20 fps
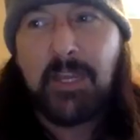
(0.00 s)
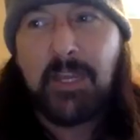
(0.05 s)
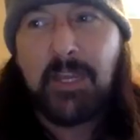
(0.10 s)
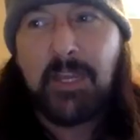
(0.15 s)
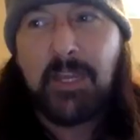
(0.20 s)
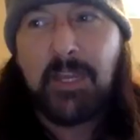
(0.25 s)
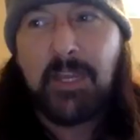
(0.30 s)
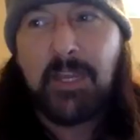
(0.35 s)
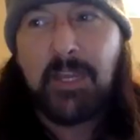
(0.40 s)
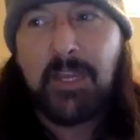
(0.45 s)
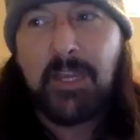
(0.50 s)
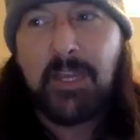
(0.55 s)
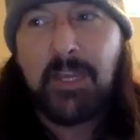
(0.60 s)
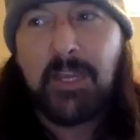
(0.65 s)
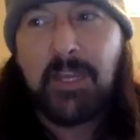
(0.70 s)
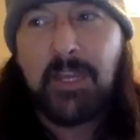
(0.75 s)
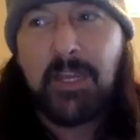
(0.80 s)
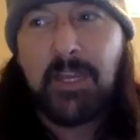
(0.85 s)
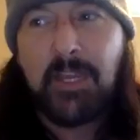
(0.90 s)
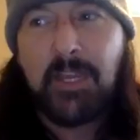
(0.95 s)
we
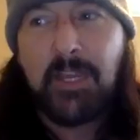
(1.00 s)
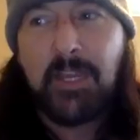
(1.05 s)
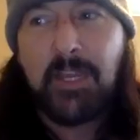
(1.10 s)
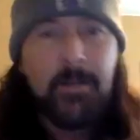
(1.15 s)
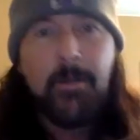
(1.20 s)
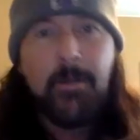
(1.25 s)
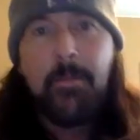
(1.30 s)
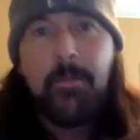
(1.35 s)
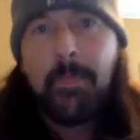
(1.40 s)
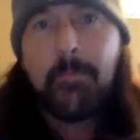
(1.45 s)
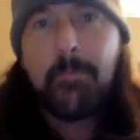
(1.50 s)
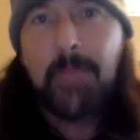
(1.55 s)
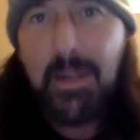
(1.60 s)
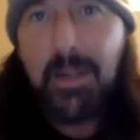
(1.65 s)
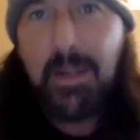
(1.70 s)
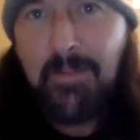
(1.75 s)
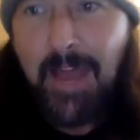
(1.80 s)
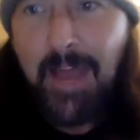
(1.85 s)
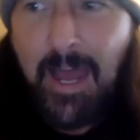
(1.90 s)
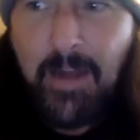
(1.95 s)
want moving
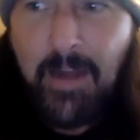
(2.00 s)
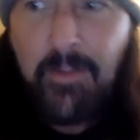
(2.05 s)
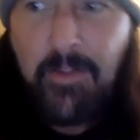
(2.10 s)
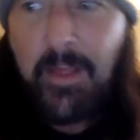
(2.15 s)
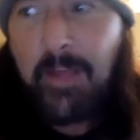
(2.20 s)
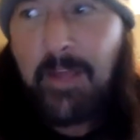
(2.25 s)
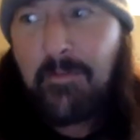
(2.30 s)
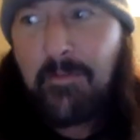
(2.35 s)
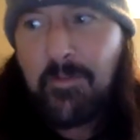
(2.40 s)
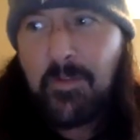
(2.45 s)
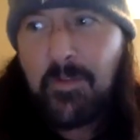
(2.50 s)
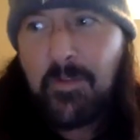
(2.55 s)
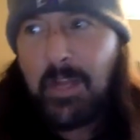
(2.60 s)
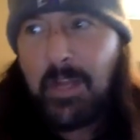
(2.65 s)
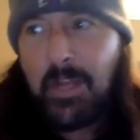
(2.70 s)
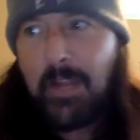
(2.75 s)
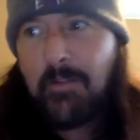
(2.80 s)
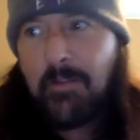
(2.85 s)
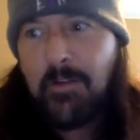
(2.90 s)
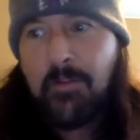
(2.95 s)
kind of out of that,
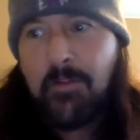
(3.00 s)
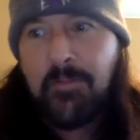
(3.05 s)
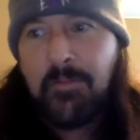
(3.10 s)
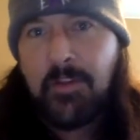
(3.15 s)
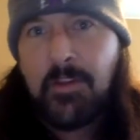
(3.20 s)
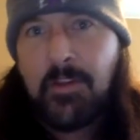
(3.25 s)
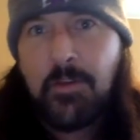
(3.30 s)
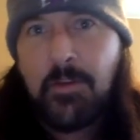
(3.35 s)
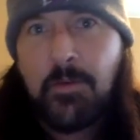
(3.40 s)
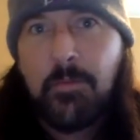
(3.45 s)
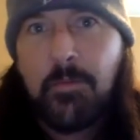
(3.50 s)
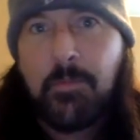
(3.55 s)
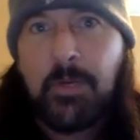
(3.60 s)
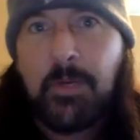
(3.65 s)
venue.